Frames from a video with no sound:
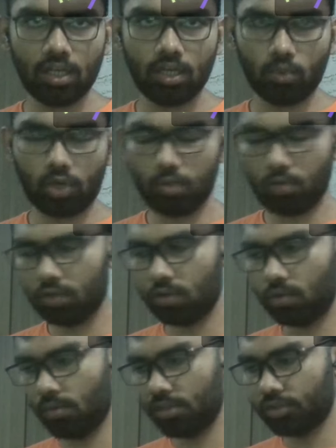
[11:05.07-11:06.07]
What you want to
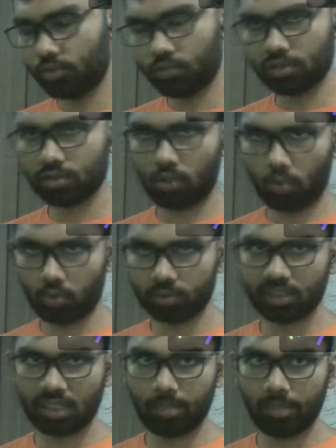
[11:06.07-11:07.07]
do is you just close
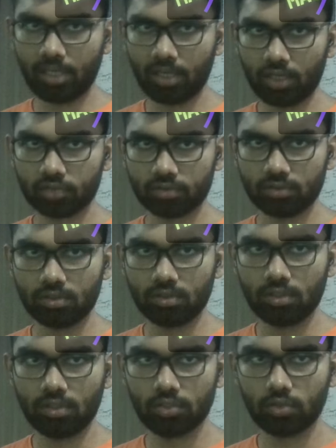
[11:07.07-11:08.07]
the DB connection.
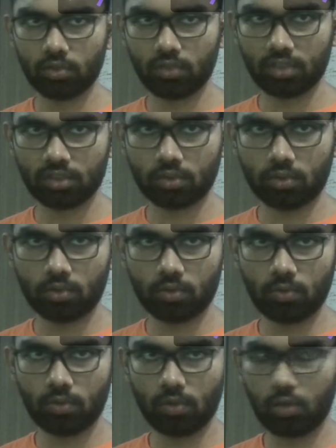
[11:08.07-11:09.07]
So this is going
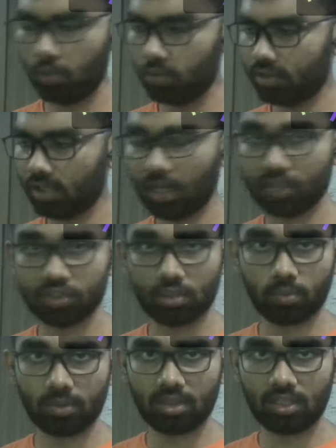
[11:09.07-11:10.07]
to close the connection
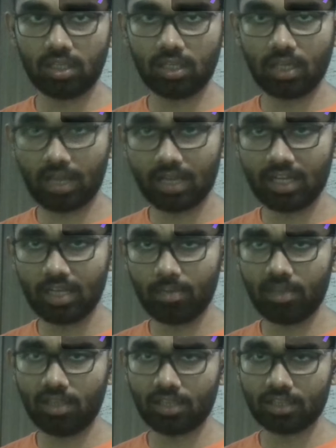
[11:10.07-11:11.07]
with the current
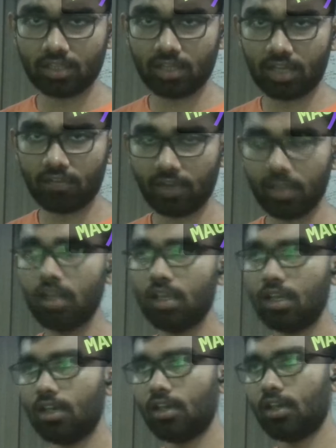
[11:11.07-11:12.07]
DB, the SQLite file,
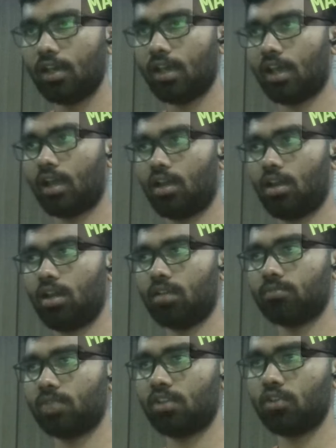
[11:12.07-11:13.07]
and
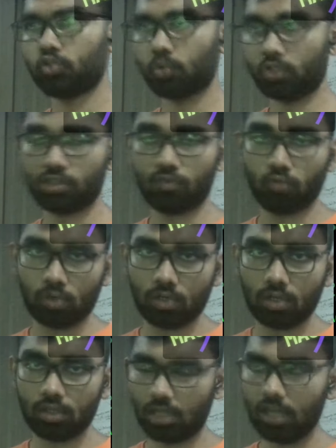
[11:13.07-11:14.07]
then you switch the vault.
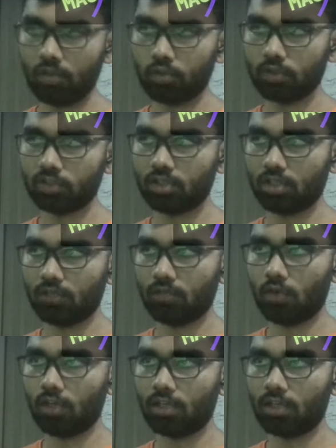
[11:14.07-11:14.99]
Then you switch the vault.